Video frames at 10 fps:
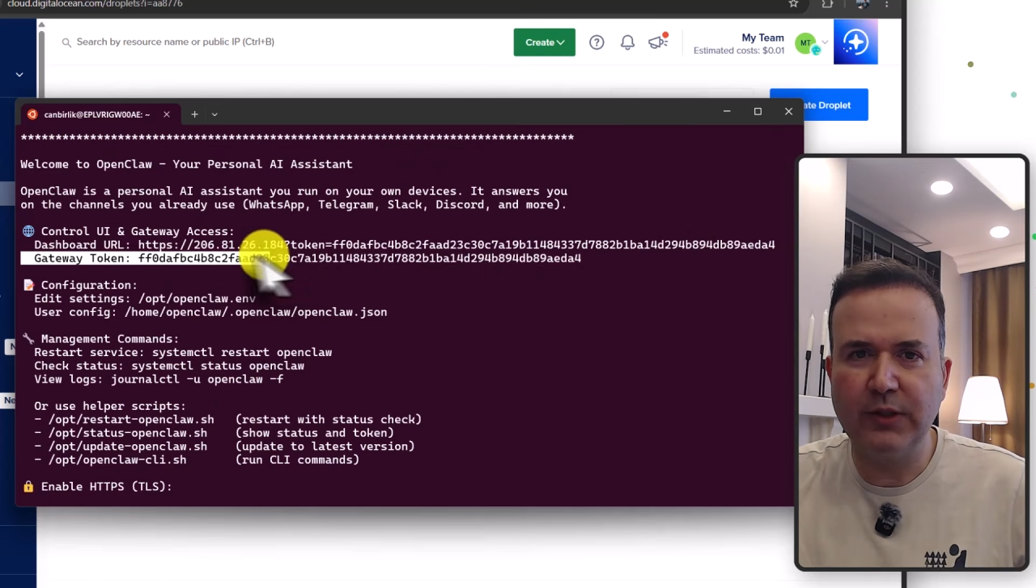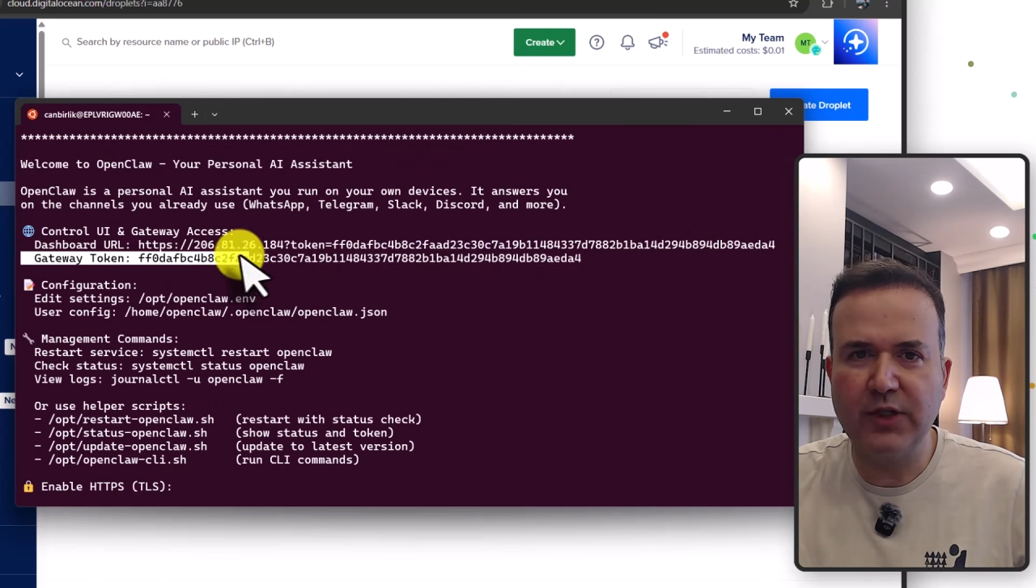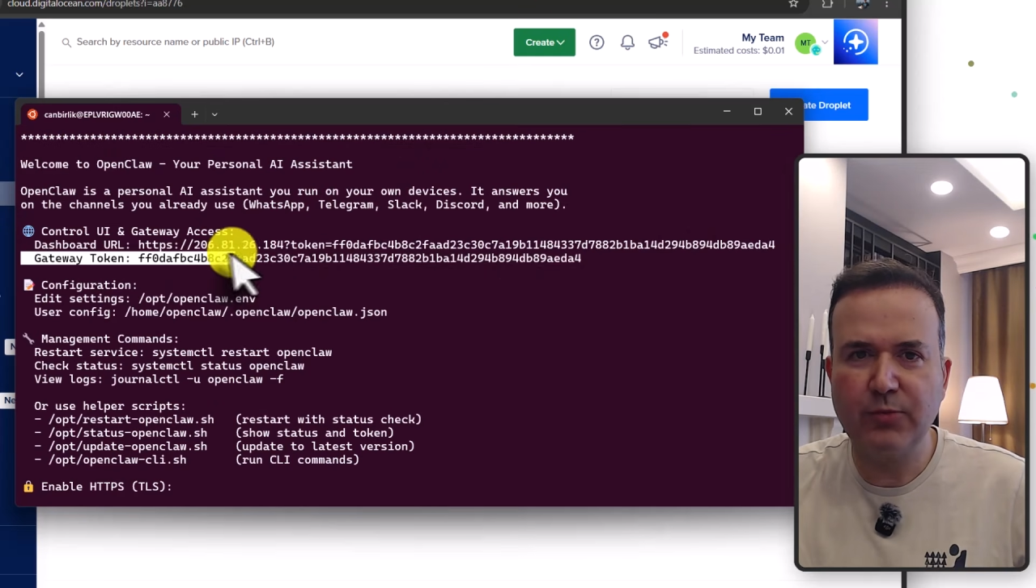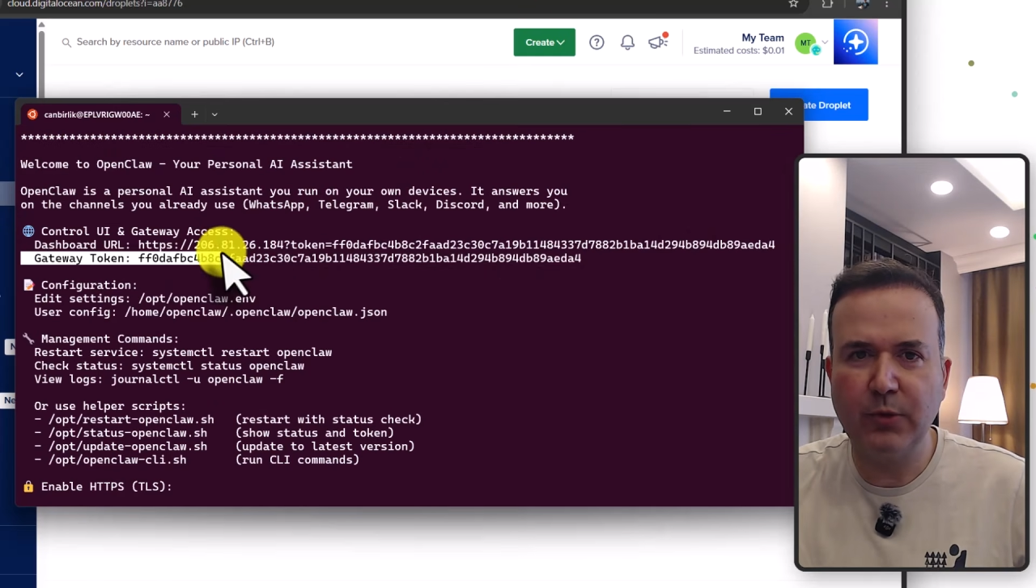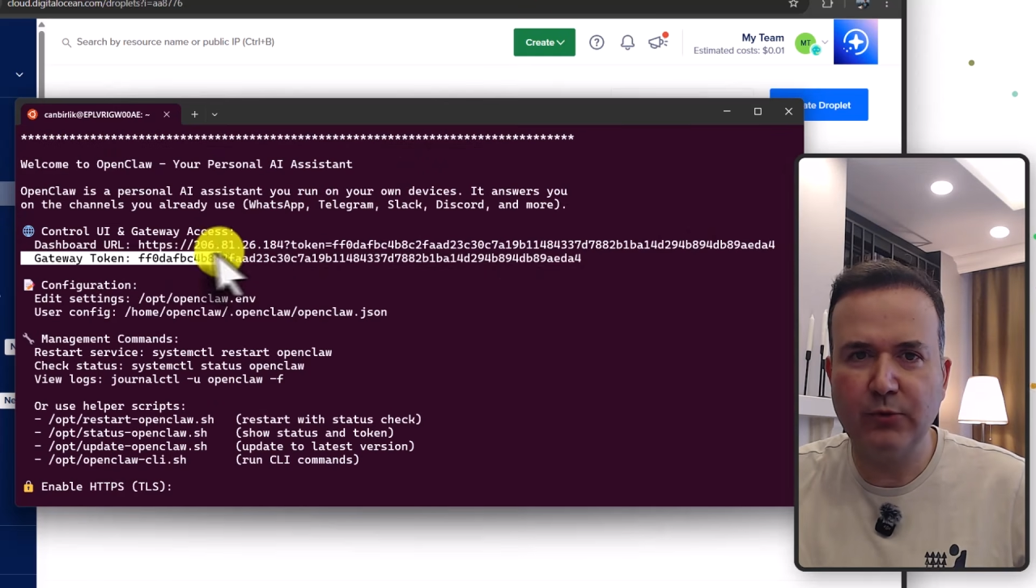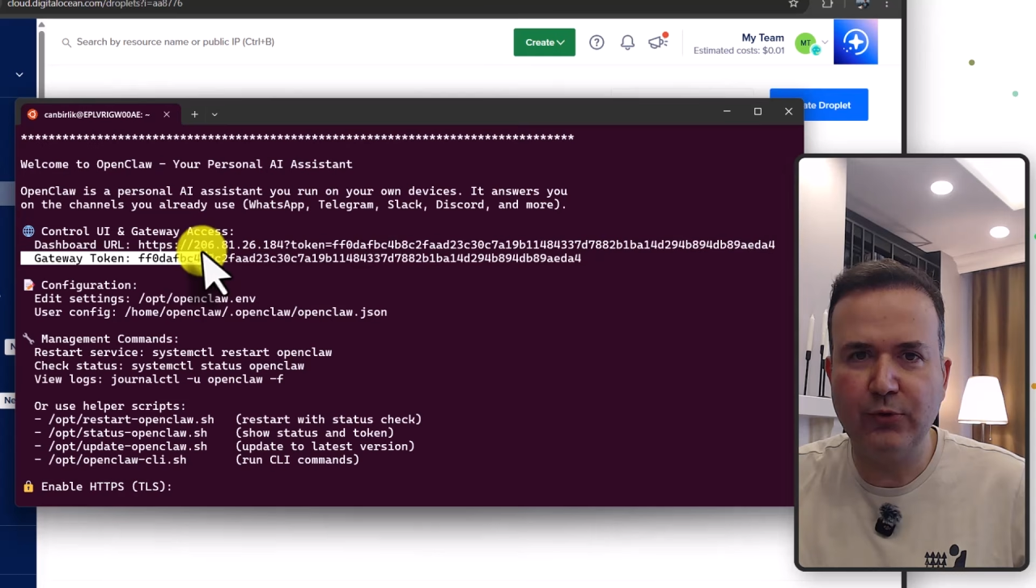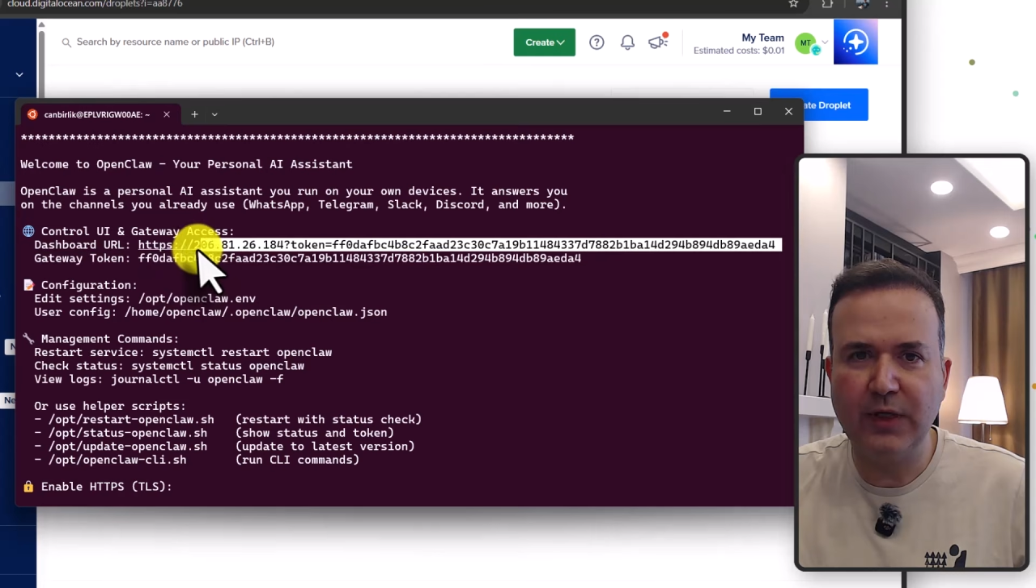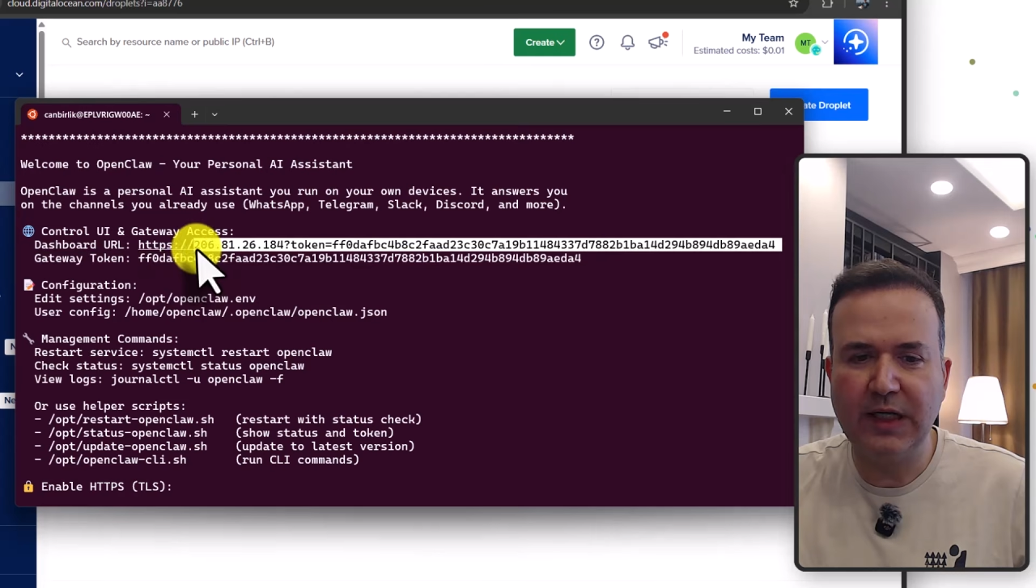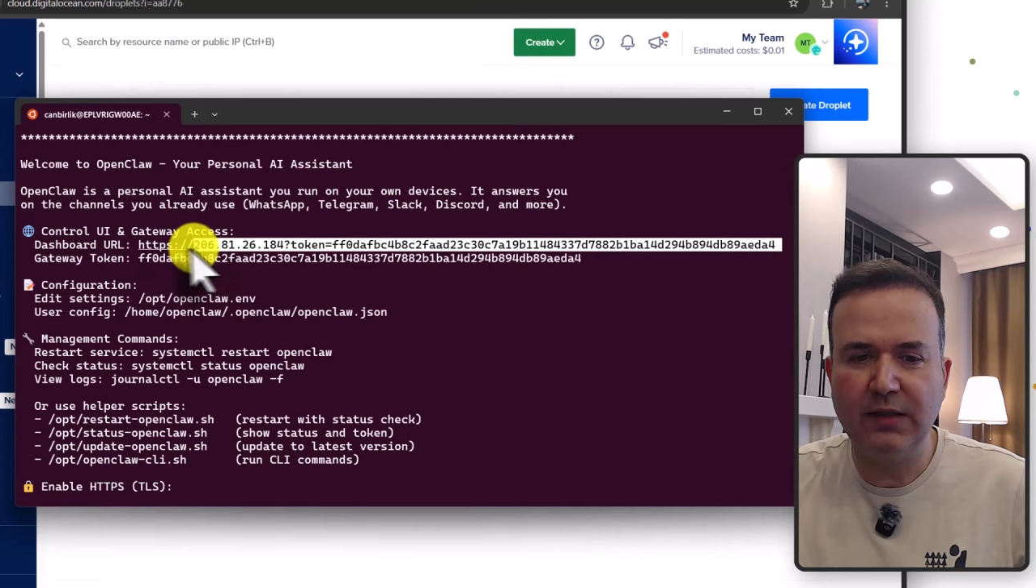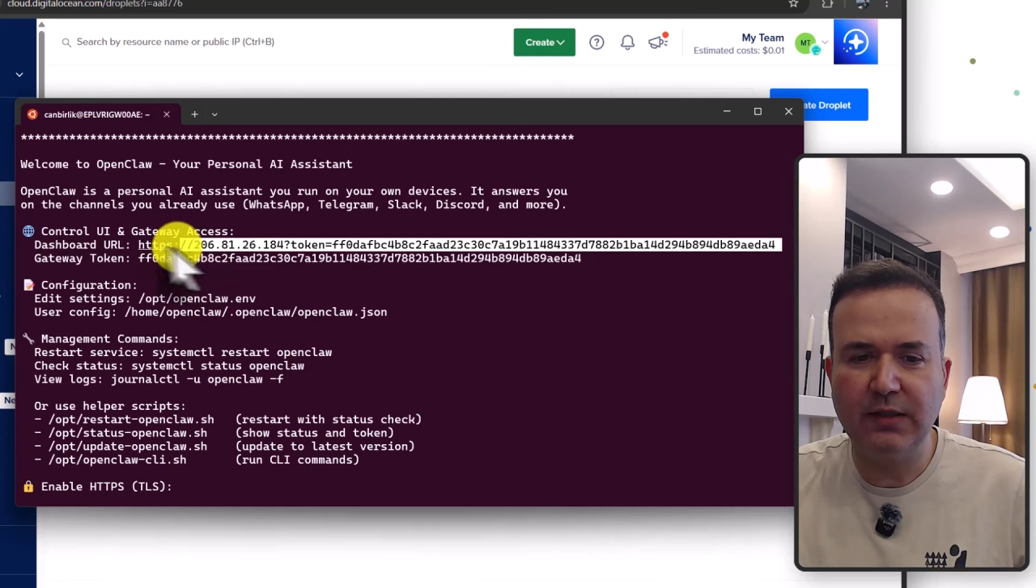dashboard
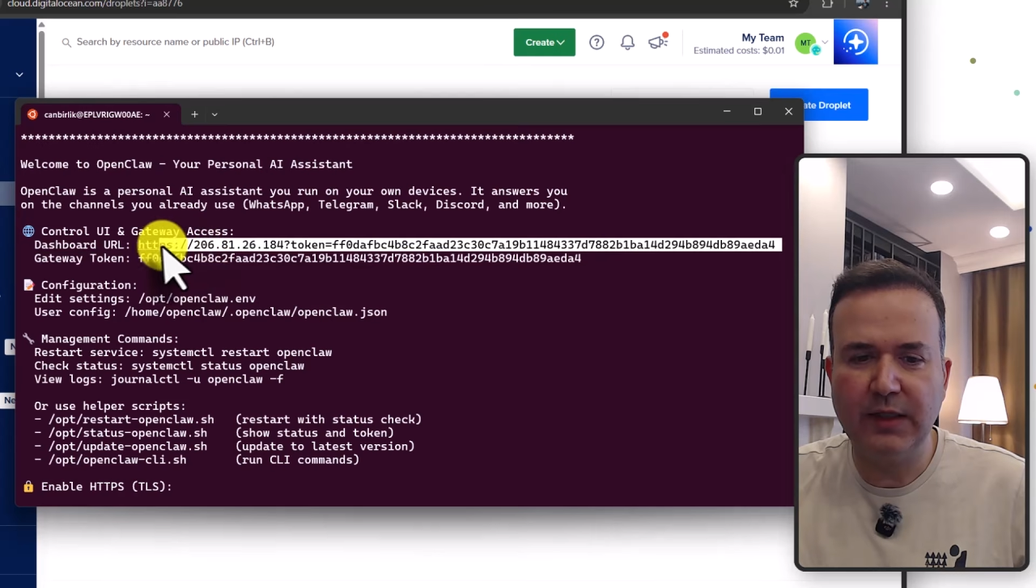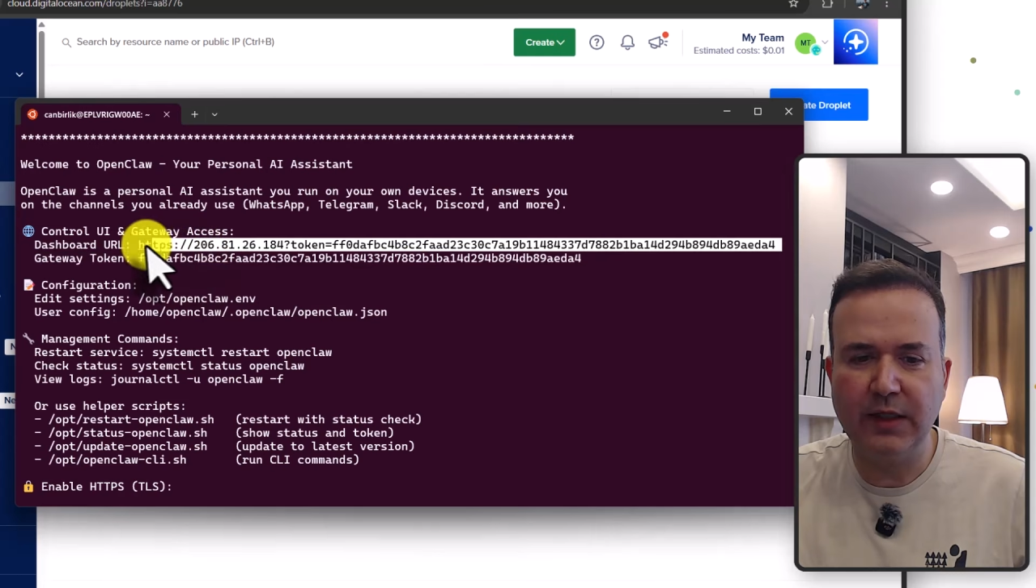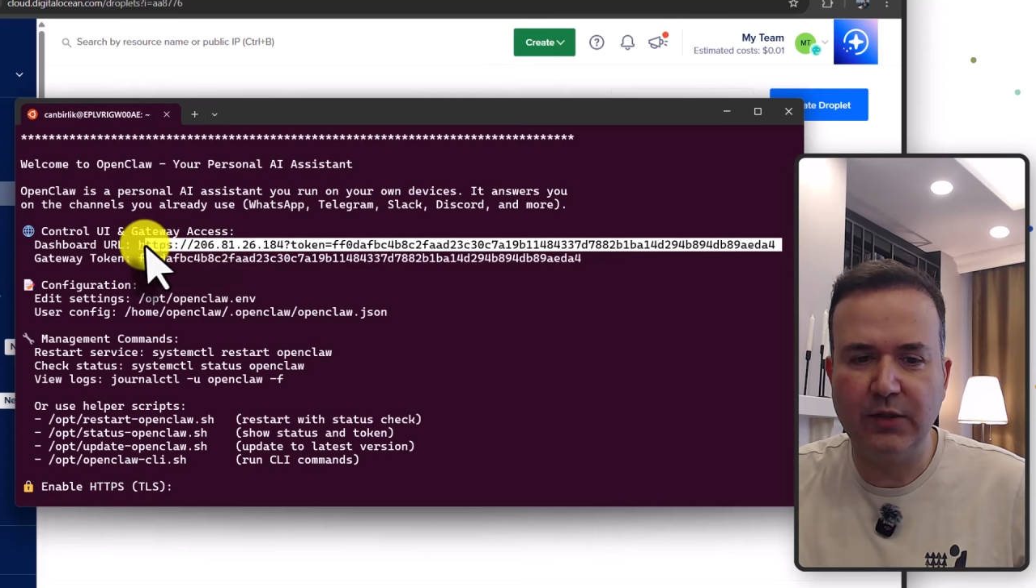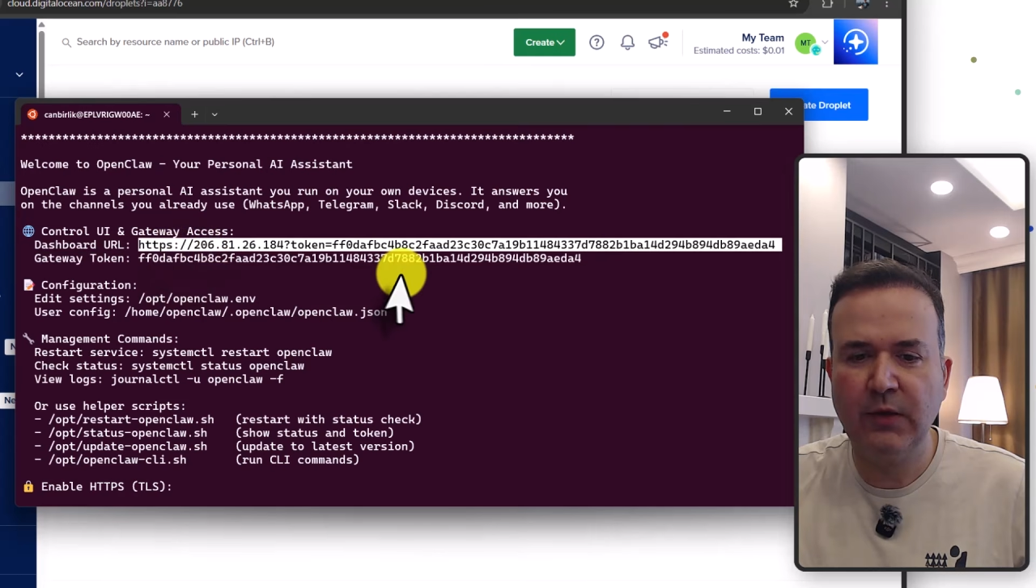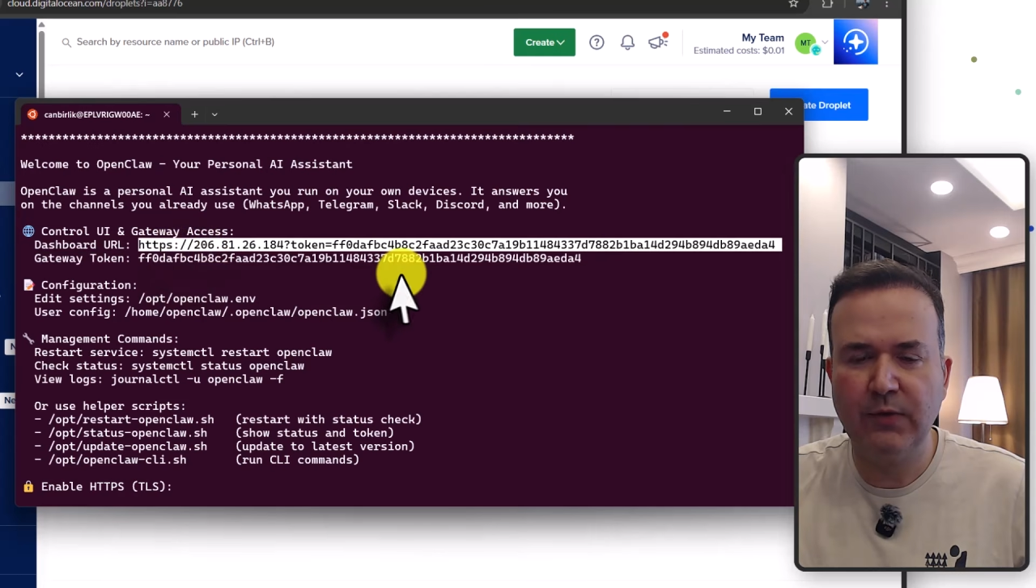URL here.